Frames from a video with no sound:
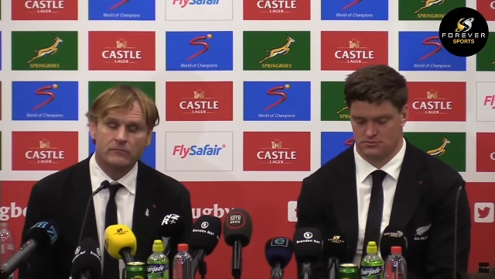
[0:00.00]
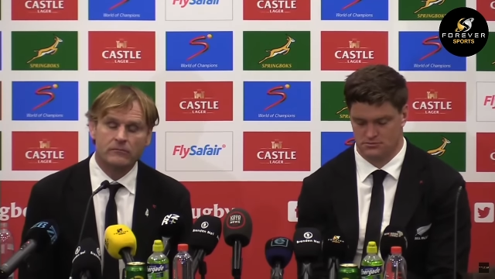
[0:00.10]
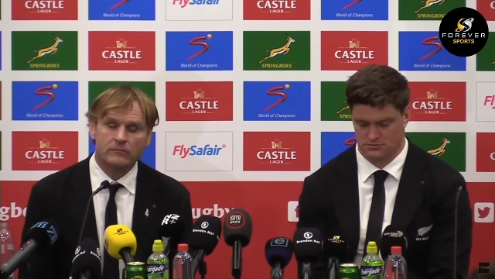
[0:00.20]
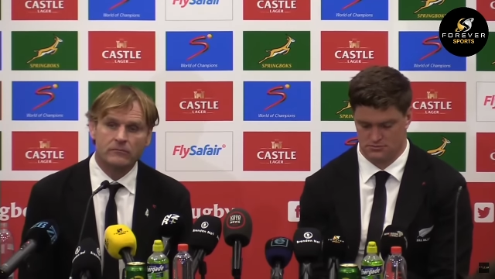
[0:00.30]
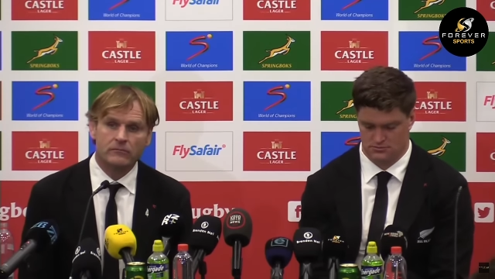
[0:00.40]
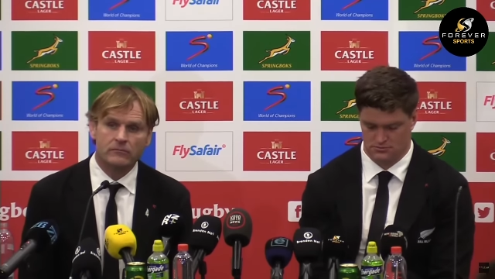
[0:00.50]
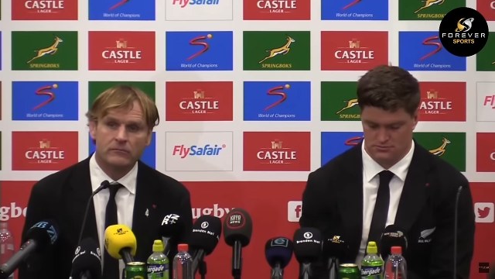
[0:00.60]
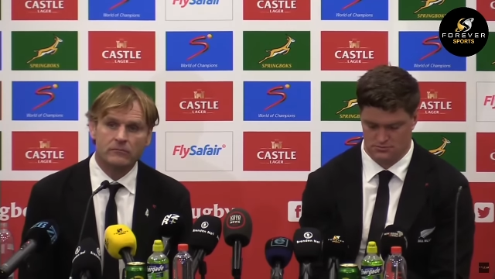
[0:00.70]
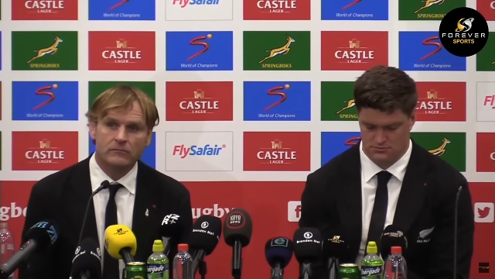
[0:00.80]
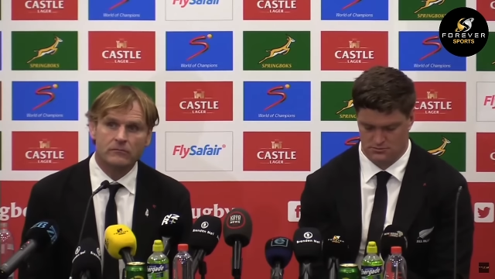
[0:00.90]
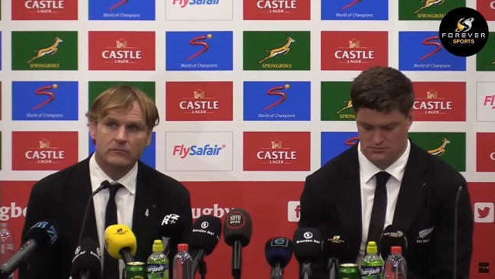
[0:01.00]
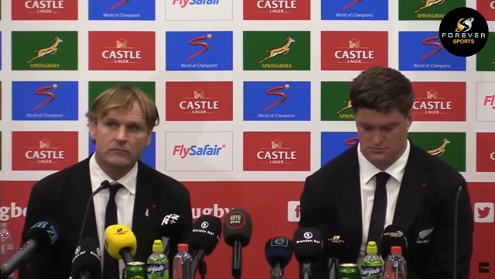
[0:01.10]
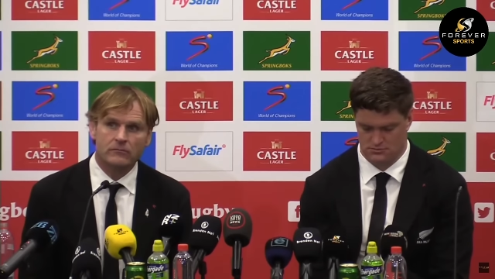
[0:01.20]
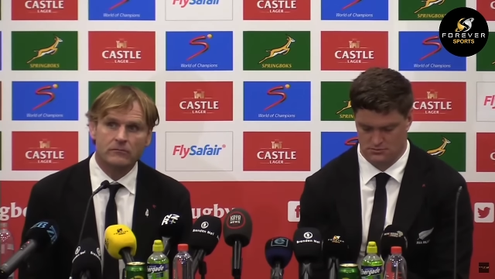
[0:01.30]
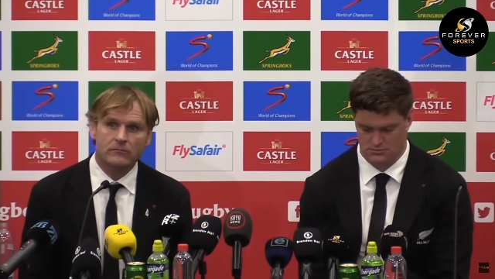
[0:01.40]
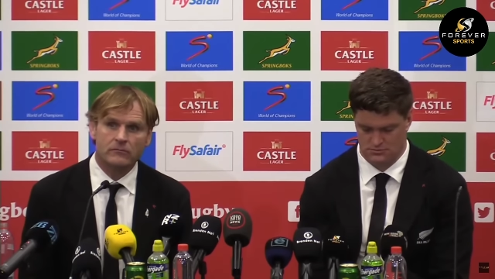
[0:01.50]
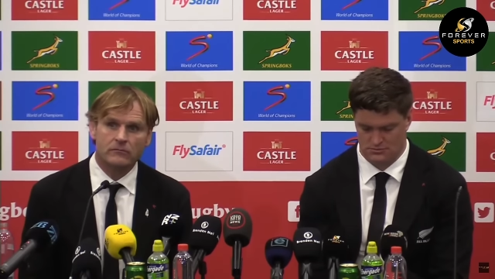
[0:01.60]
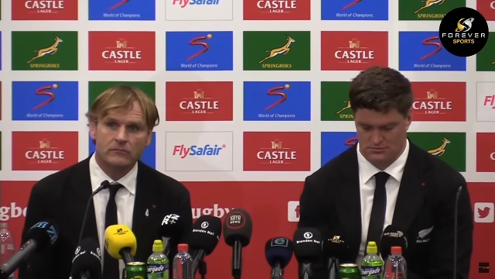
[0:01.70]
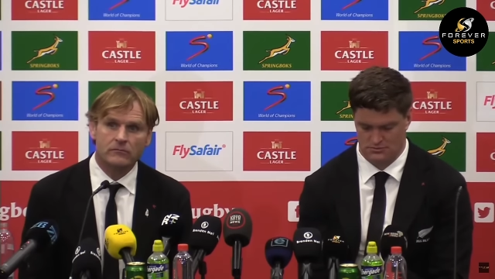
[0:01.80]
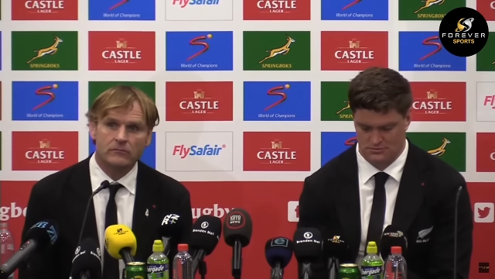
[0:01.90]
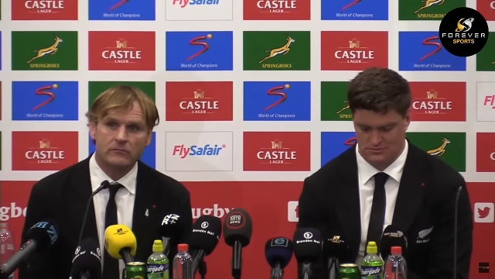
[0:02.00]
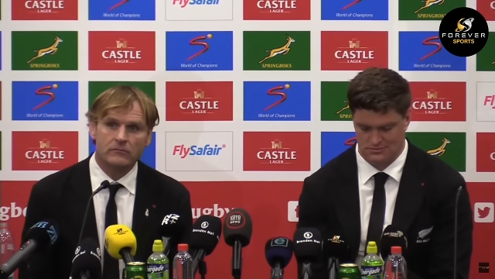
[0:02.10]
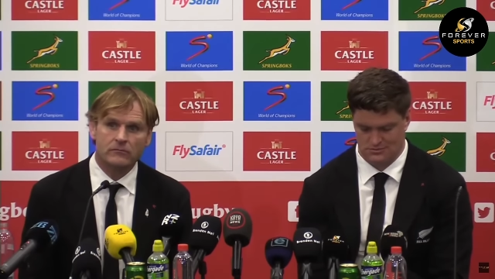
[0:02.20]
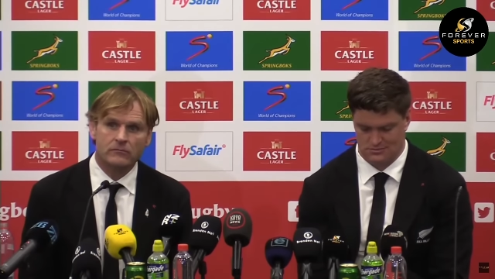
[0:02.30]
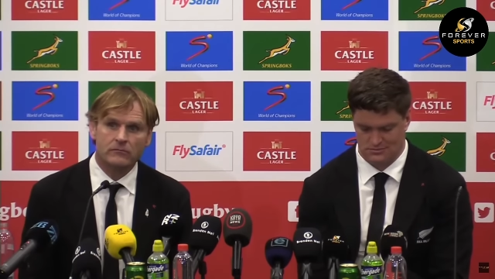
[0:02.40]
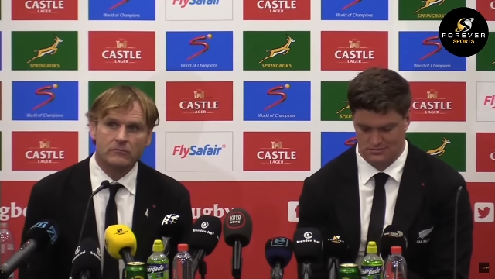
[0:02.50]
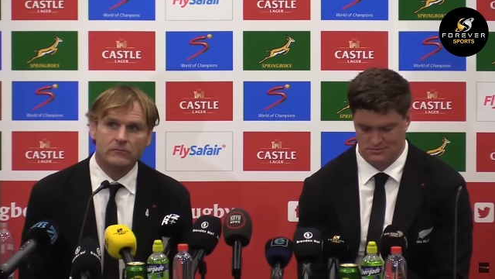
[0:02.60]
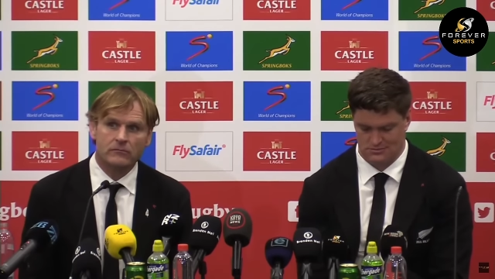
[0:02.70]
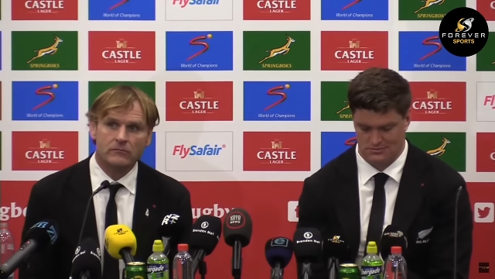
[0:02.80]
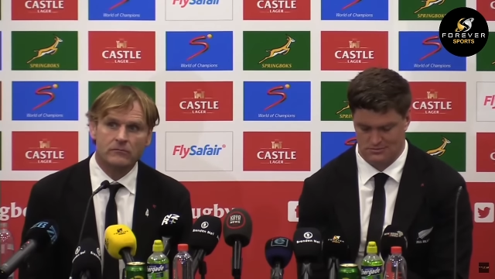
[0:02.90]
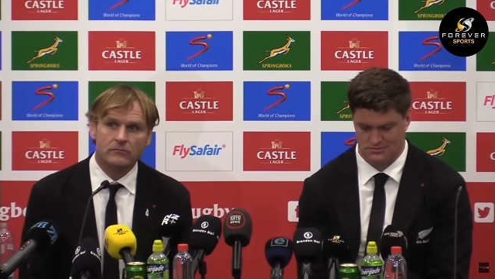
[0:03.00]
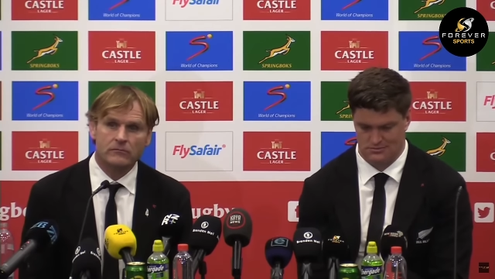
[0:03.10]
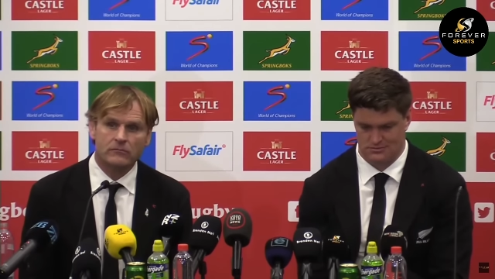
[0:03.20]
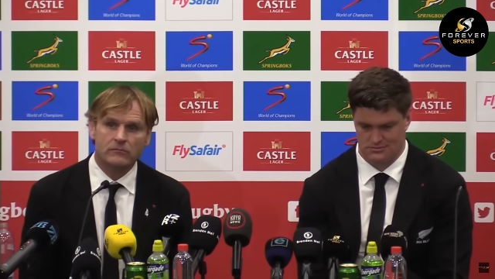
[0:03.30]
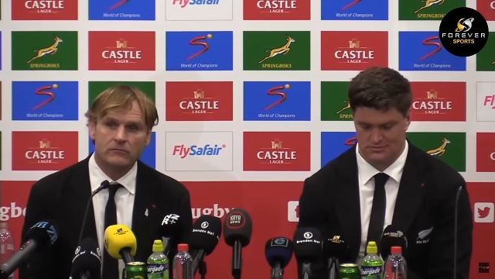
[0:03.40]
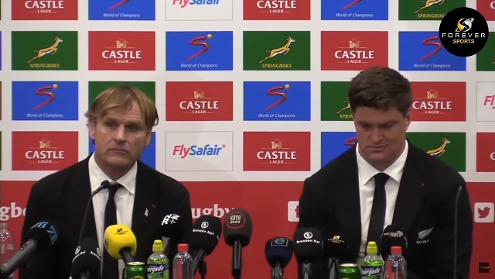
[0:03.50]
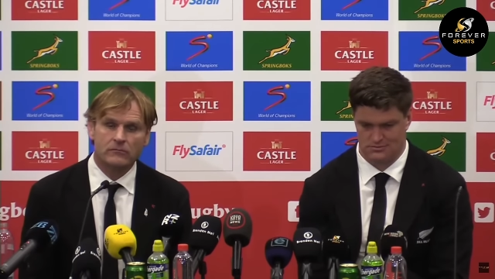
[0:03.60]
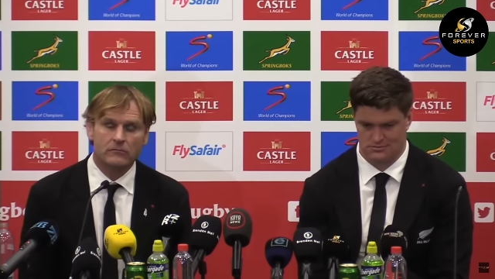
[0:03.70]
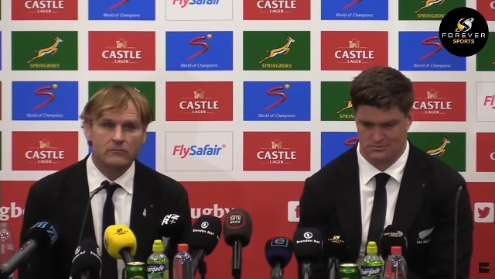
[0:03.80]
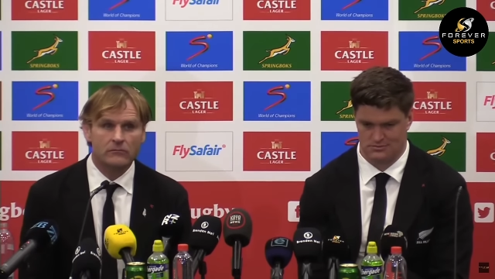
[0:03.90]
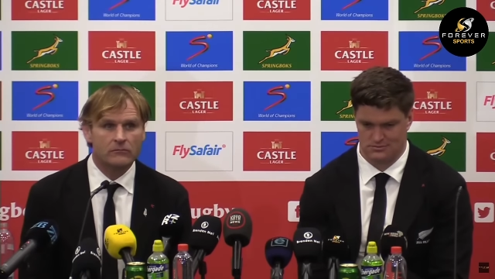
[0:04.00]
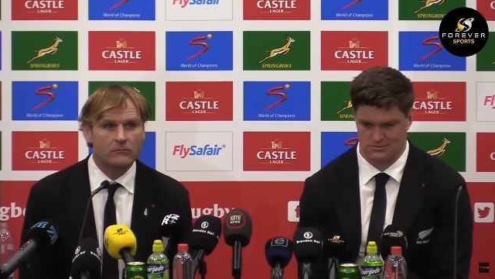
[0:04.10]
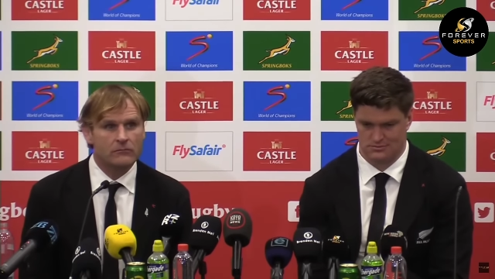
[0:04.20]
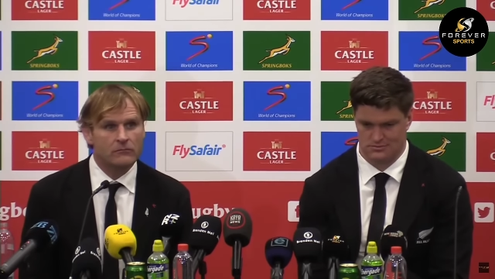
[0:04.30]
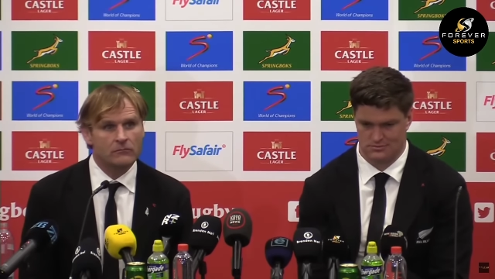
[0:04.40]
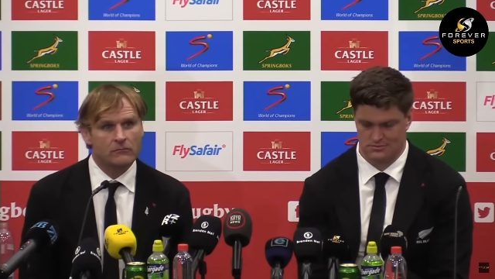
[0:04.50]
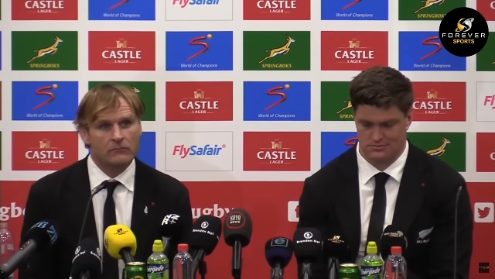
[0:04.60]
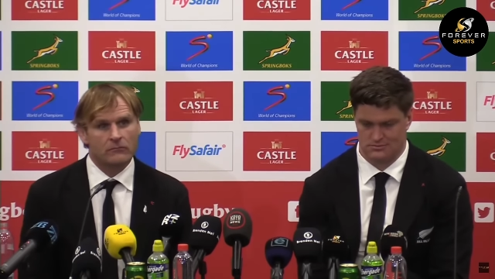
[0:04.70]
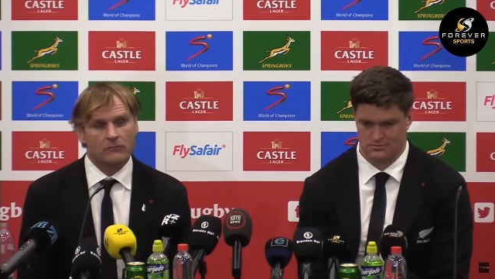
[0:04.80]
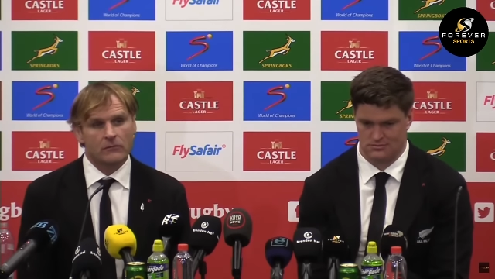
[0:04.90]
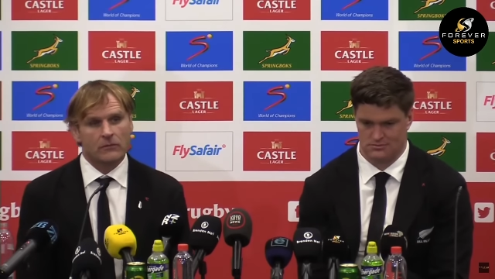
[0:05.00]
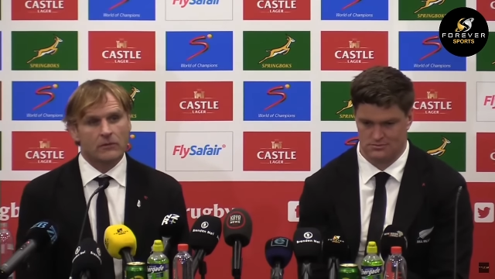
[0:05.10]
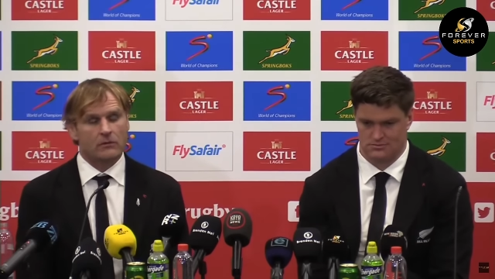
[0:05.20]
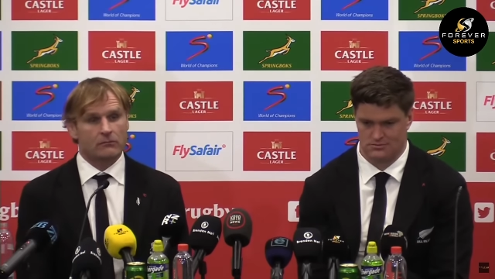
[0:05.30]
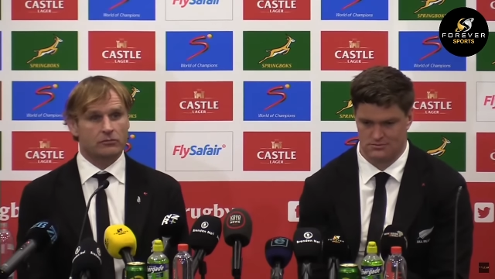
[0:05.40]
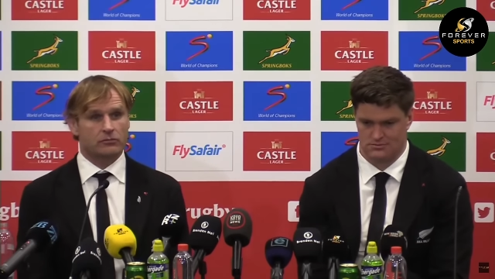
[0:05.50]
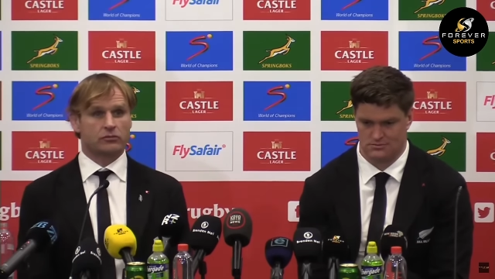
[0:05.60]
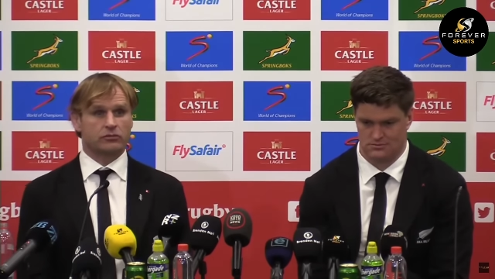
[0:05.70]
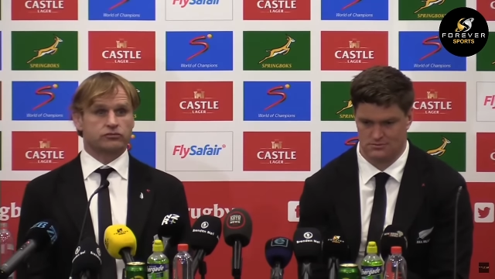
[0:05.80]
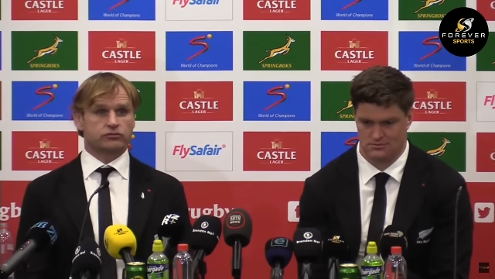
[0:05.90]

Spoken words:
No one is speaking in this clip.